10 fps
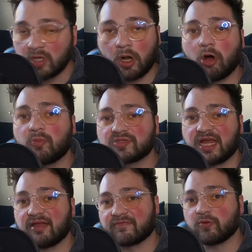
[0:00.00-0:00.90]
almost
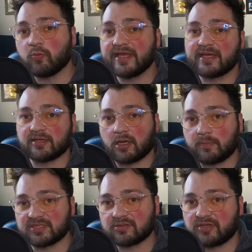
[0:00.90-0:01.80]
every weekend up
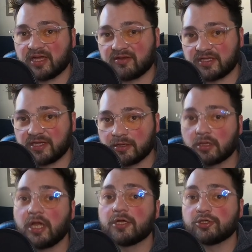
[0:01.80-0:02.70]
until the end of the year,
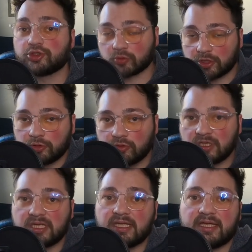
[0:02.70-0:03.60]

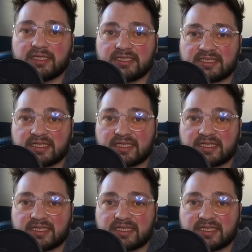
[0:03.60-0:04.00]
Dragunity is